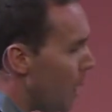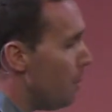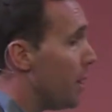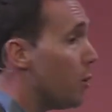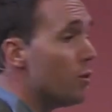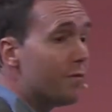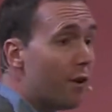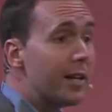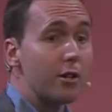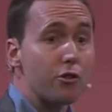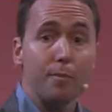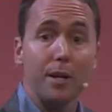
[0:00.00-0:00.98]
But it was very
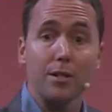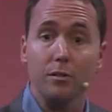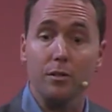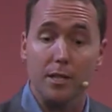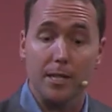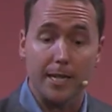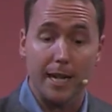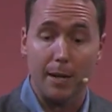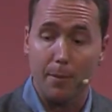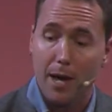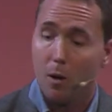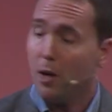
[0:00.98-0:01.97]
detrimental to the team.
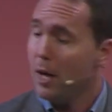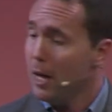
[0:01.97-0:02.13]
Now,